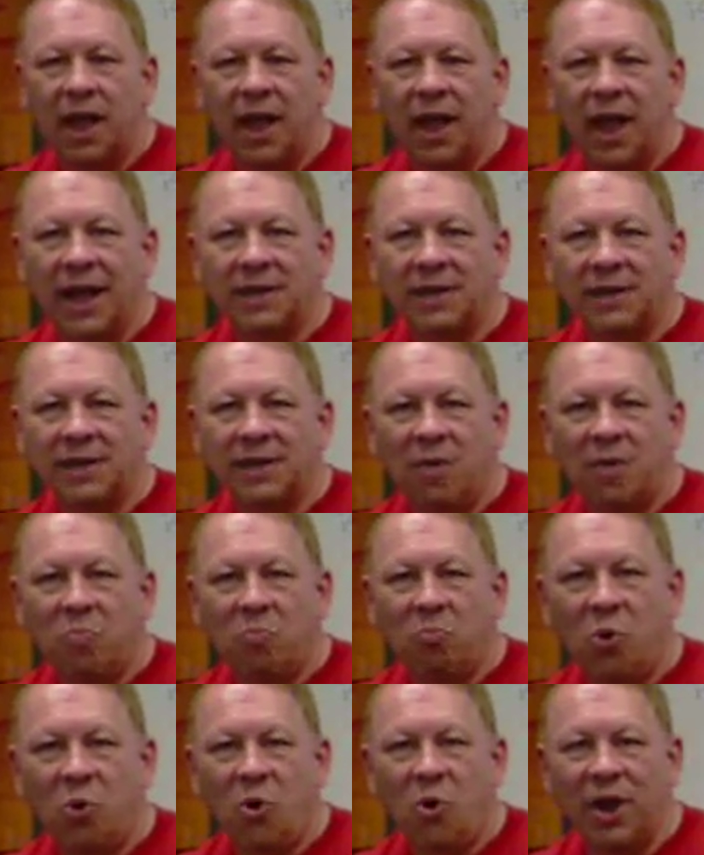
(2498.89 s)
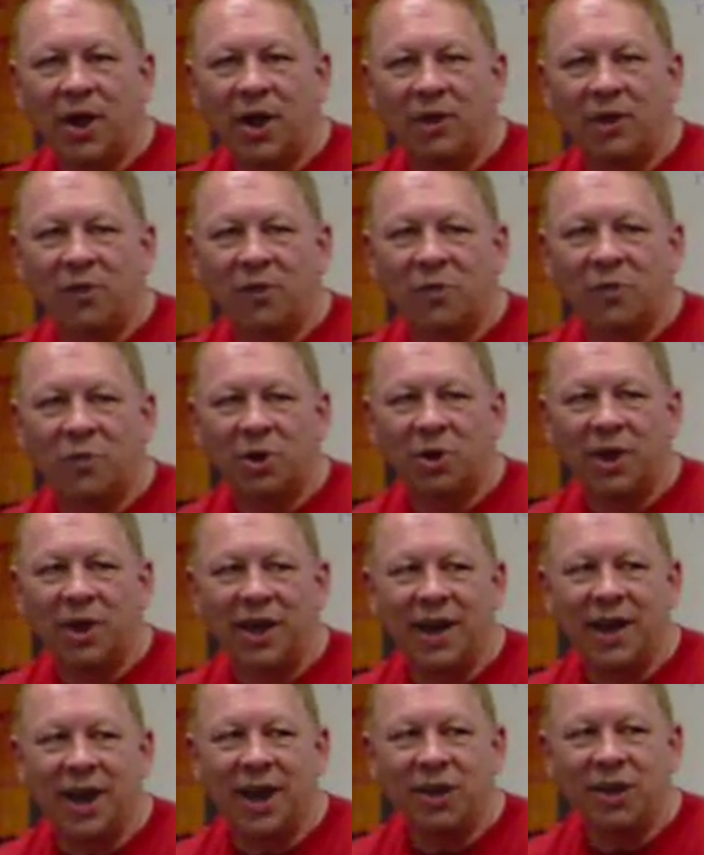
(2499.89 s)
At some point, if you're working
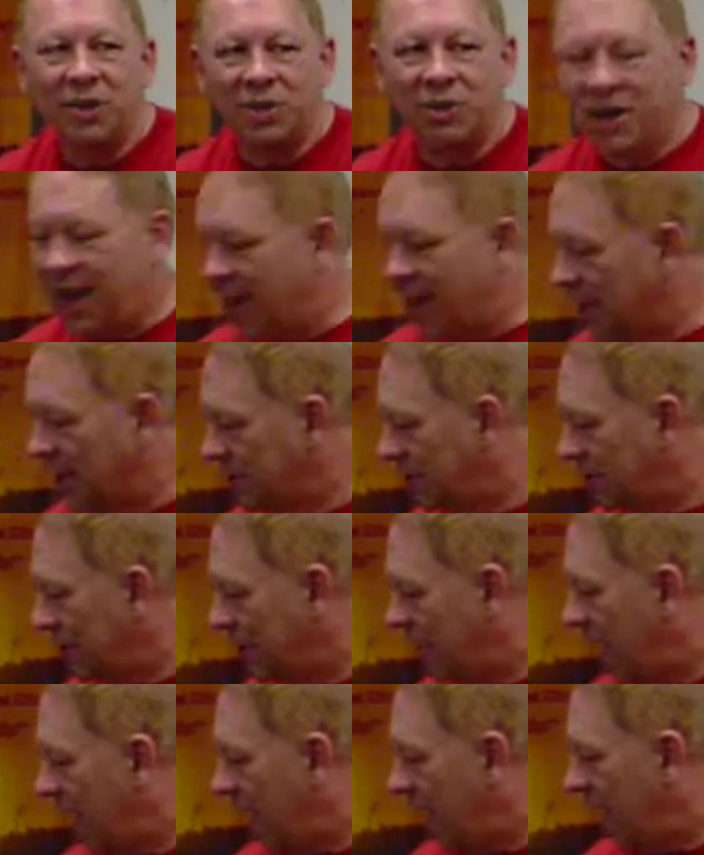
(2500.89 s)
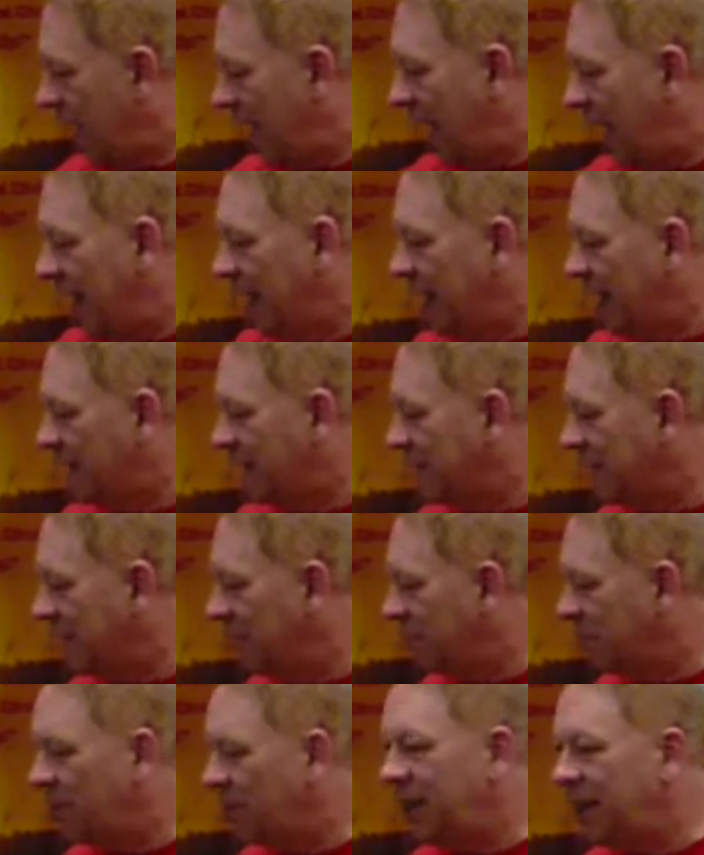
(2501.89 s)
on your desk and it is
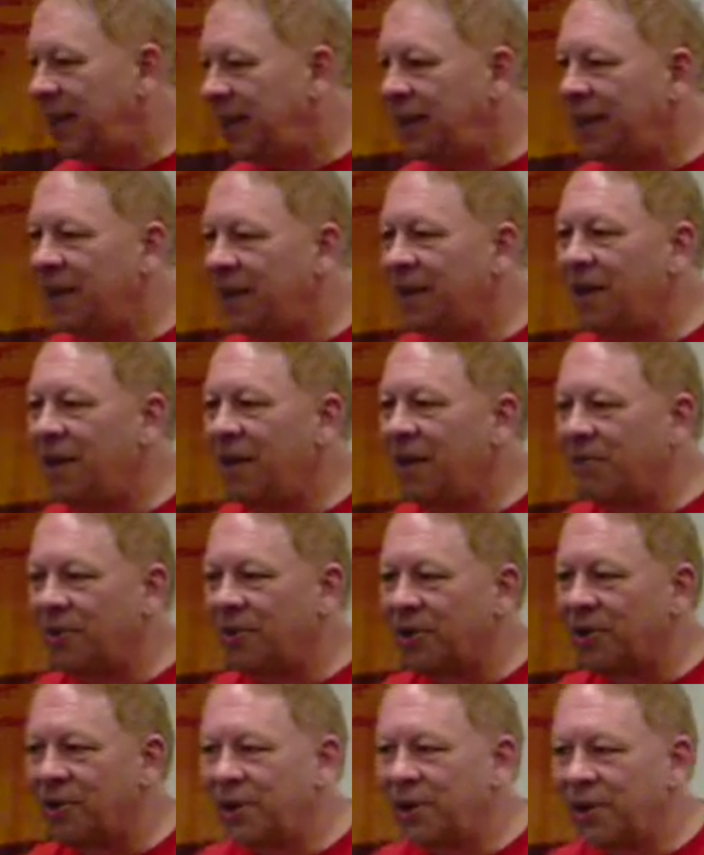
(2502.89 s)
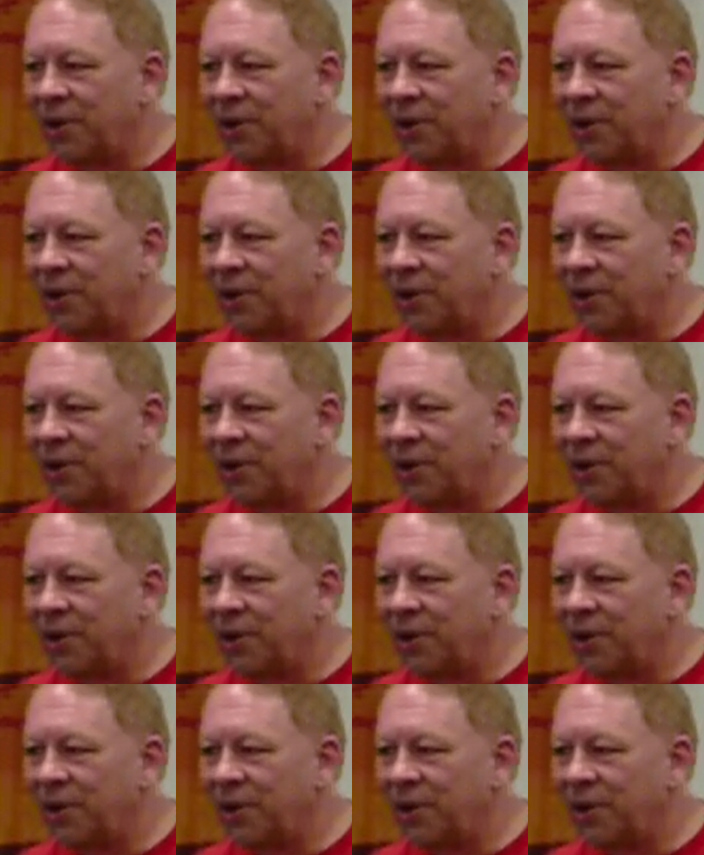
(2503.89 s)
completely covered,